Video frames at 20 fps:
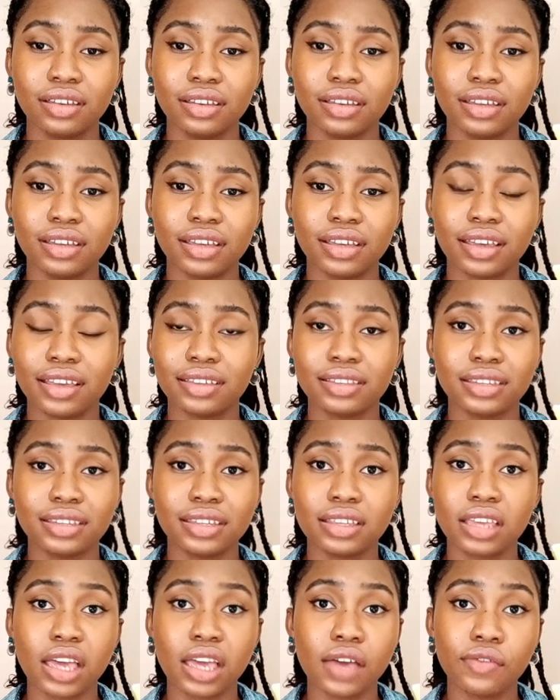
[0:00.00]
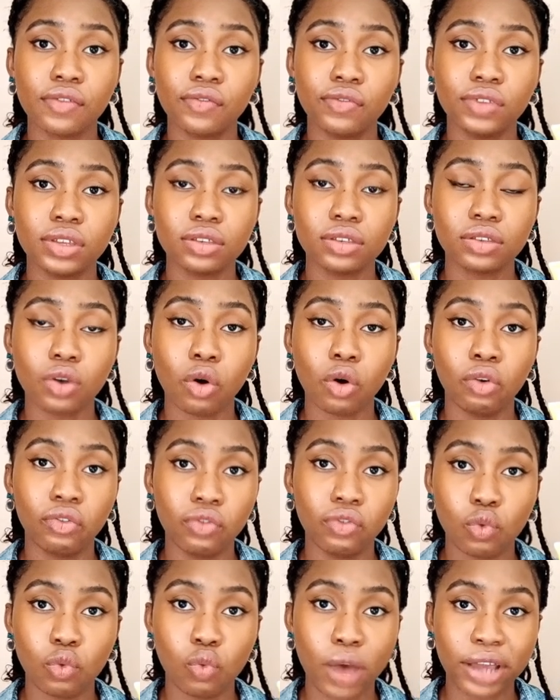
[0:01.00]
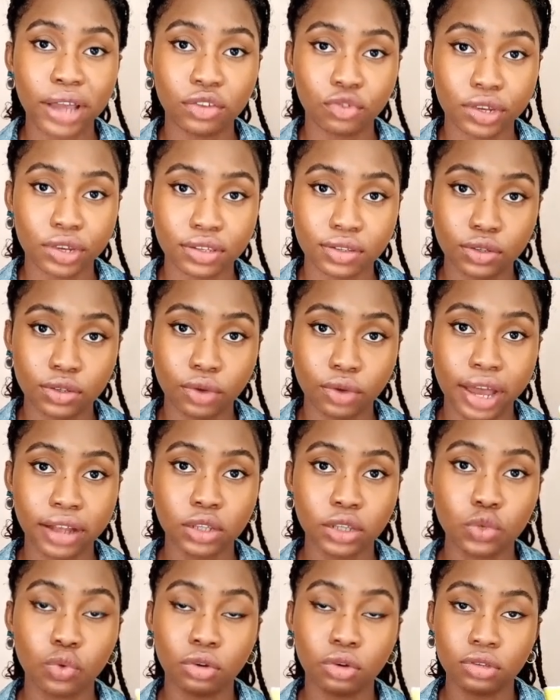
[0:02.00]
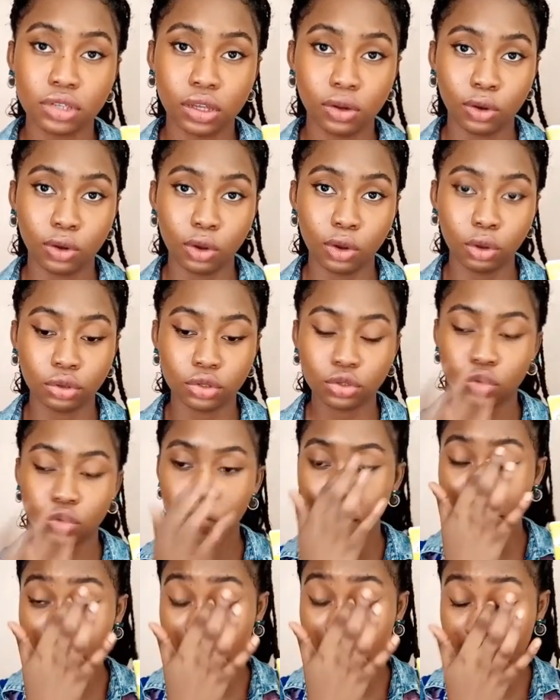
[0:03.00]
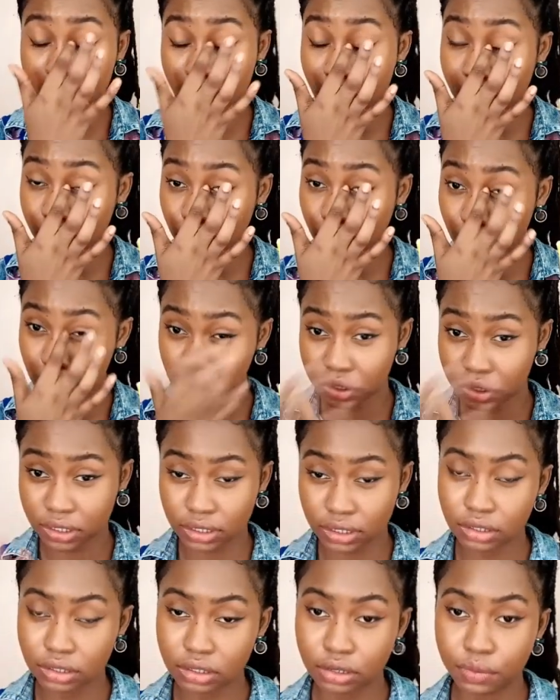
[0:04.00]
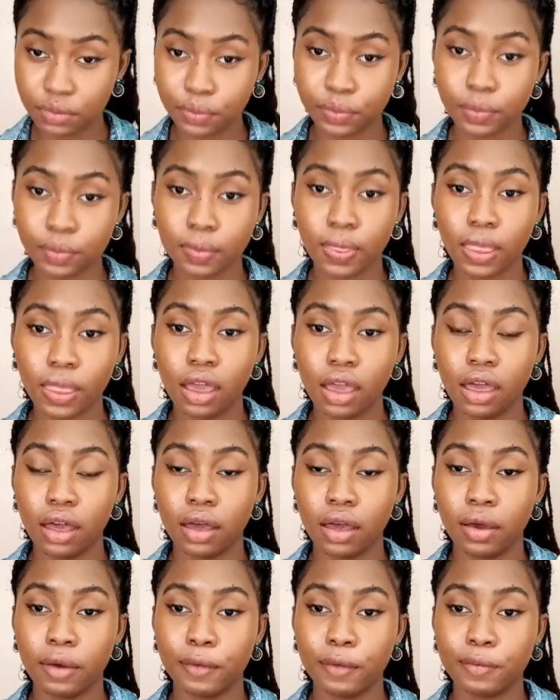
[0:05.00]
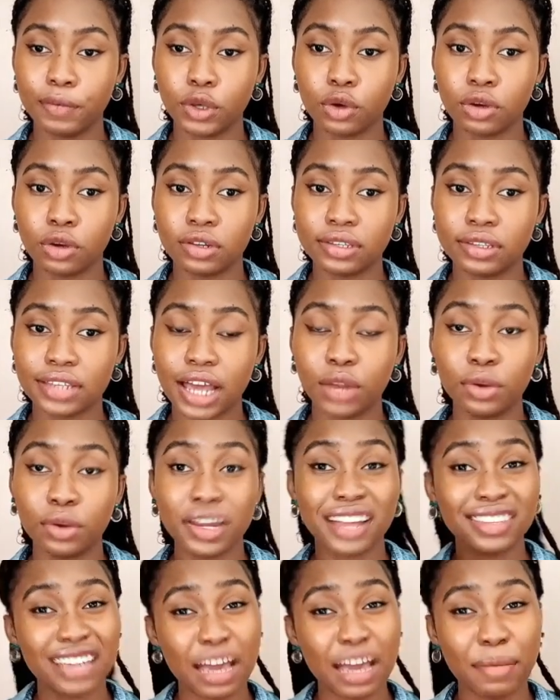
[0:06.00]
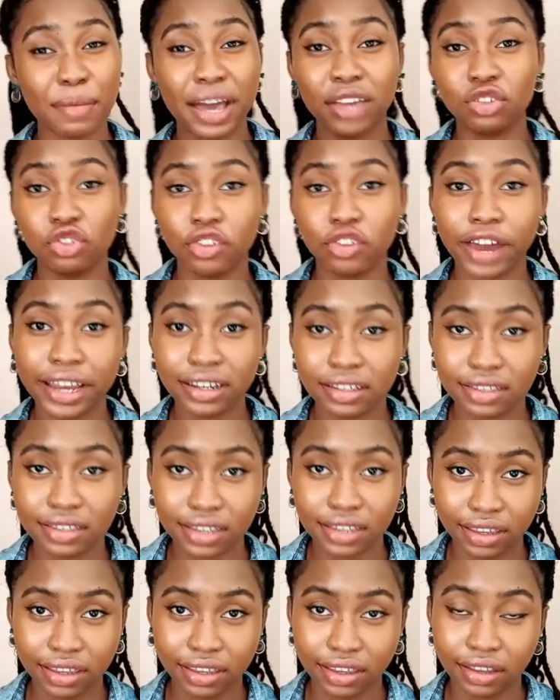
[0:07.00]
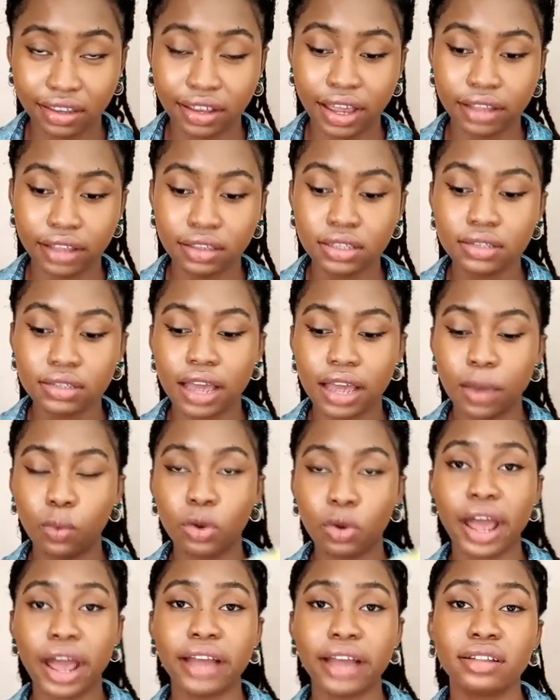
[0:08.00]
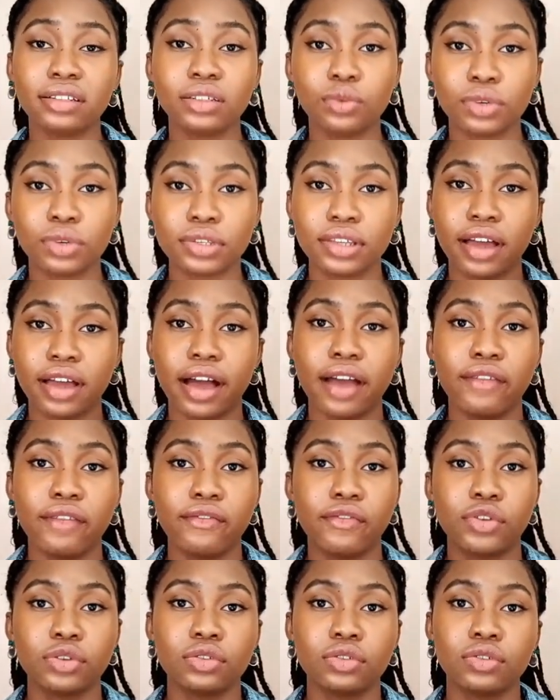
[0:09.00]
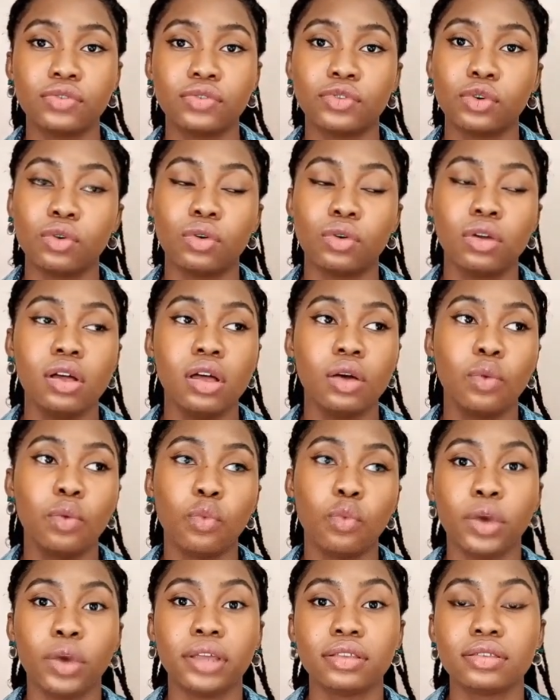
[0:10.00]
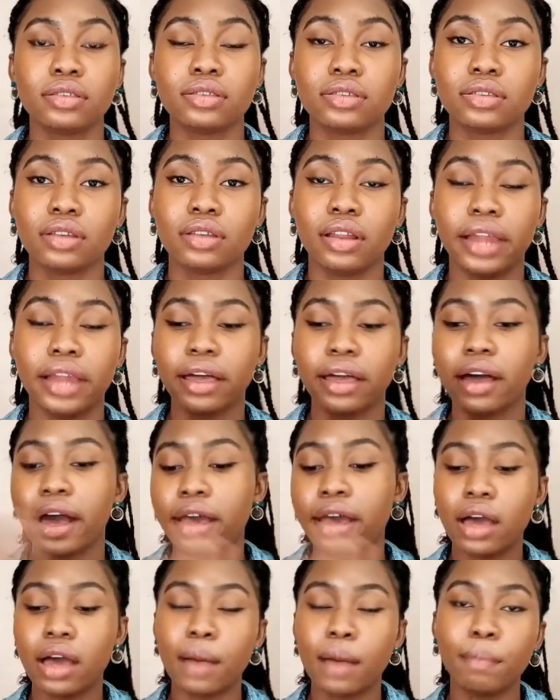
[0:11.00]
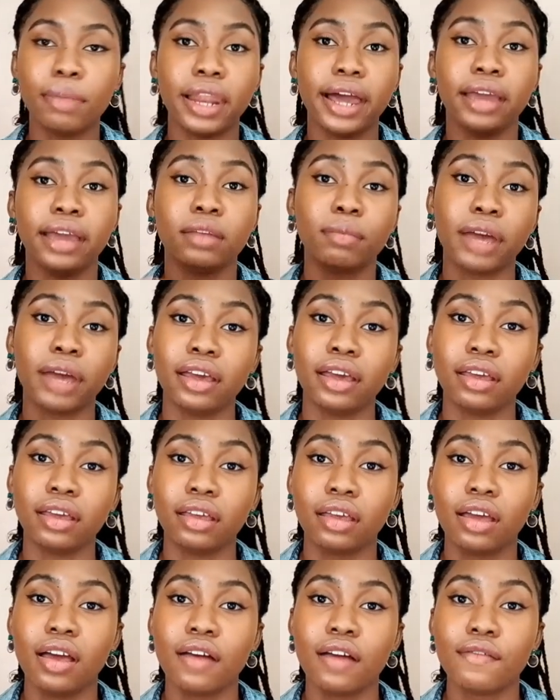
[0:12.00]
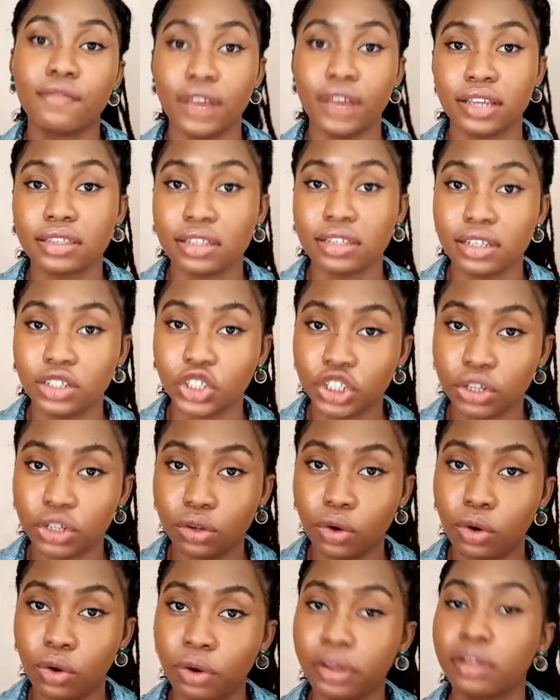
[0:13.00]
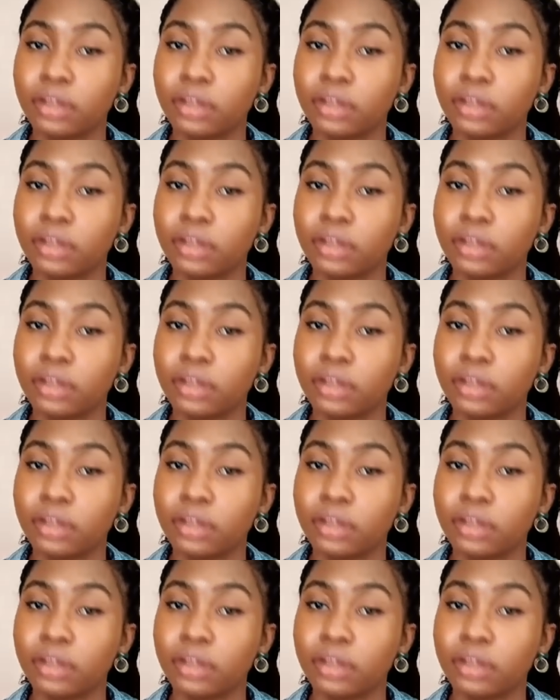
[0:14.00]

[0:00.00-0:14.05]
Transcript: it gave this awful white residue, and it was a lot. So one thing that I noticed, because another time I tried it again, and this time what I did was that I first of all I applied my Vaseline gel oil